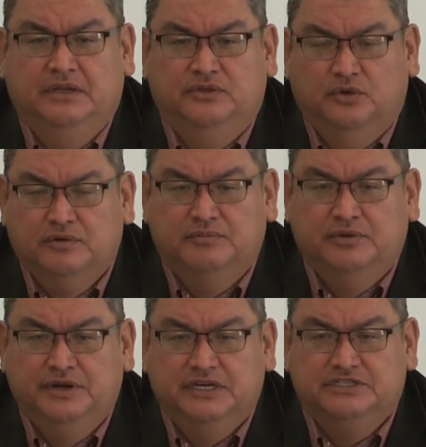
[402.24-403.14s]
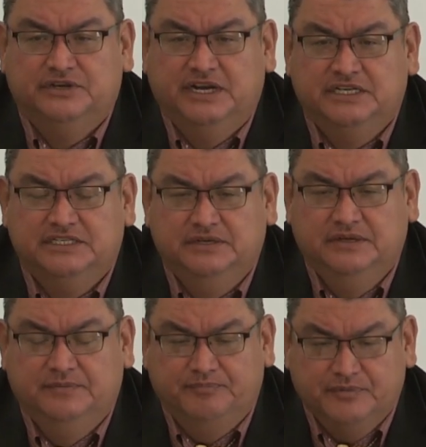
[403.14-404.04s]
of trash.
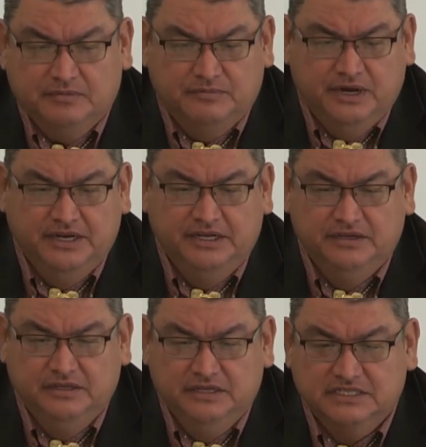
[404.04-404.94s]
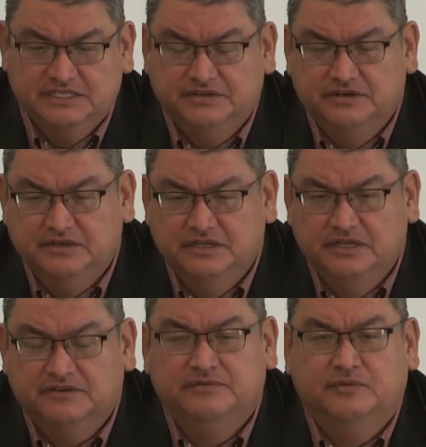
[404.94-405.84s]
Brandon Goodluck, Senator
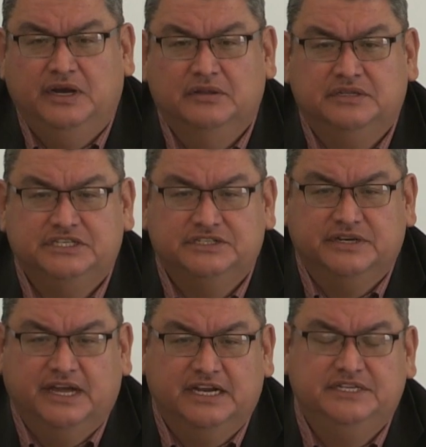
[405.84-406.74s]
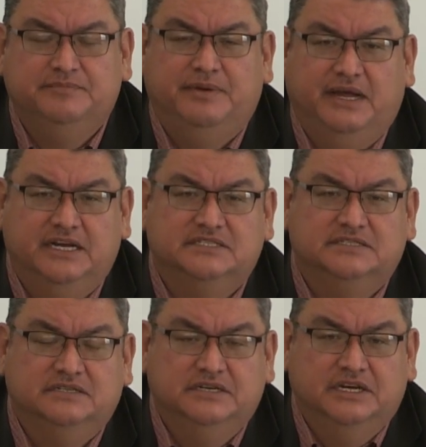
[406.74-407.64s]
Goodluck from the Wildwood District actually
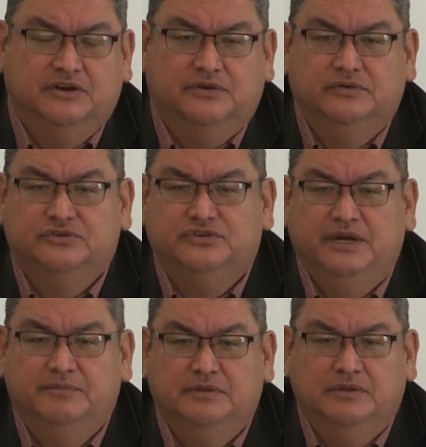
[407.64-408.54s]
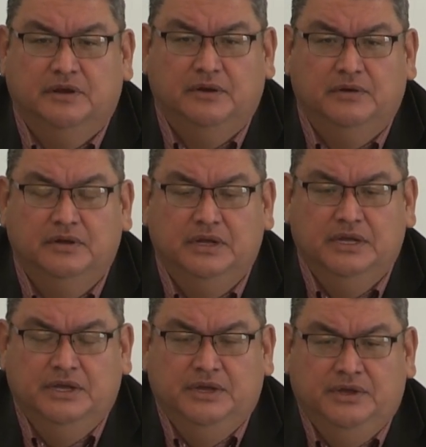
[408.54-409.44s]
passed Crow tribal law
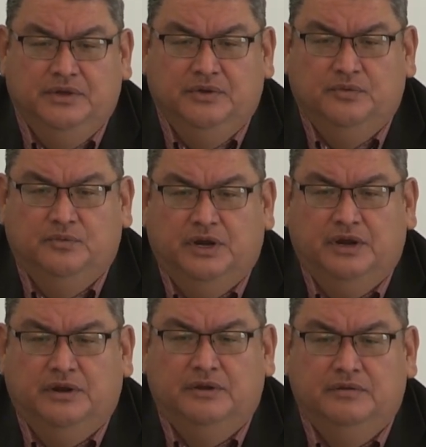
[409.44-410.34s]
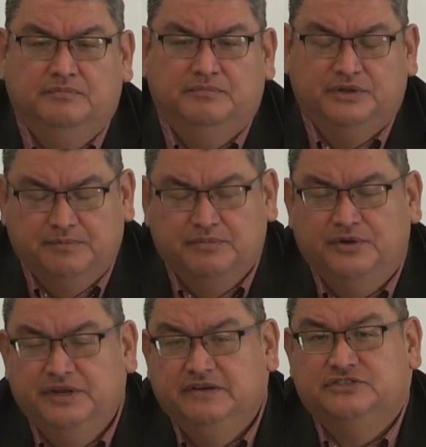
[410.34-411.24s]
where the
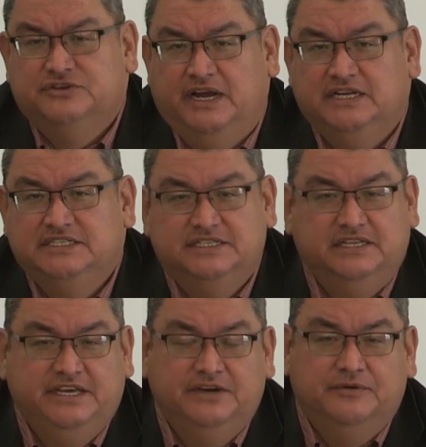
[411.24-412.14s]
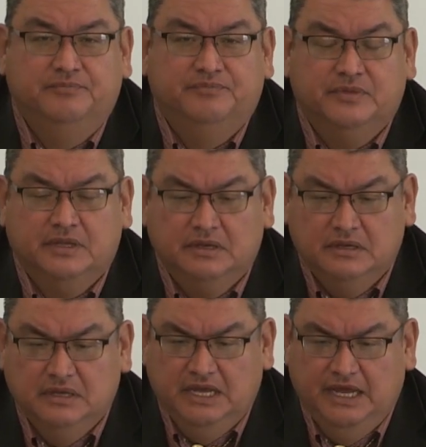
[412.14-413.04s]
burning of trash is illegal.
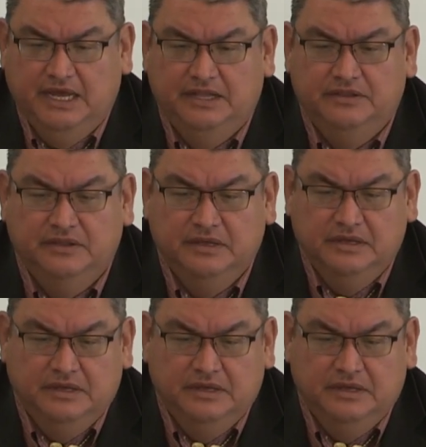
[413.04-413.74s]
And